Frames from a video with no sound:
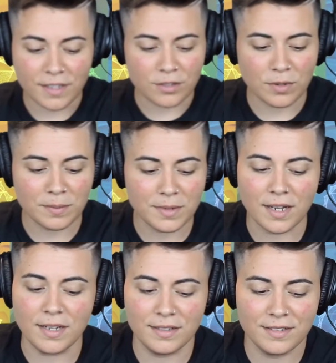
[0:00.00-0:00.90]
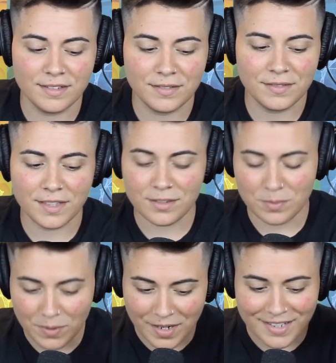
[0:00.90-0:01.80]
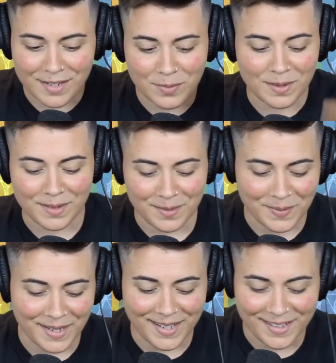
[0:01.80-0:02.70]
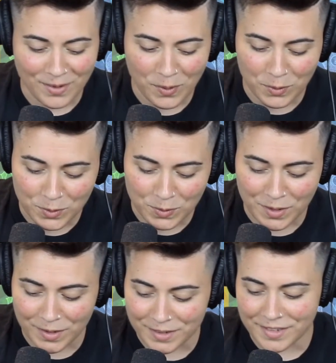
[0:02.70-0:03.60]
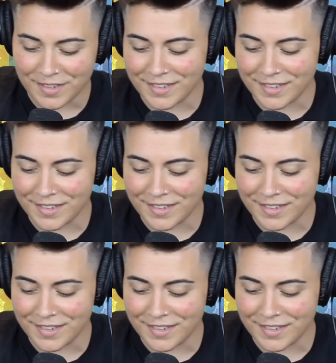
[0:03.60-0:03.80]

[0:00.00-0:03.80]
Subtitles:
That's what I'm getting. That's what I keep hearing in my head. A whole new world.